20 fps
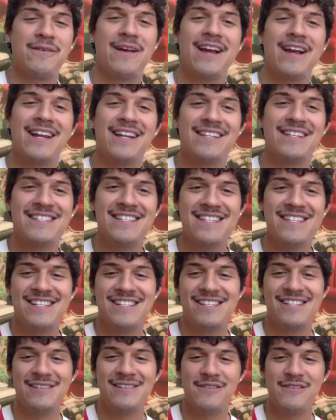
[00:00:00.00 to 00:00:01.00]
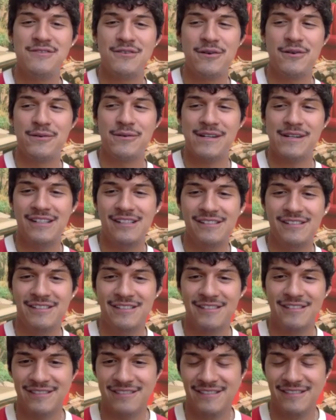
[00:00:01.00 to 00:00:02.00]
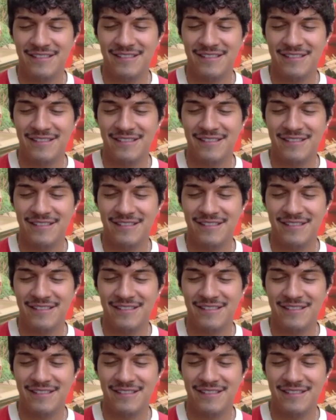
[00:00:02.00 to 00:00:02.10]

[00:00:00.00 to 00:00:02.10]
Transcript: I gotta see. She's on tour right now, so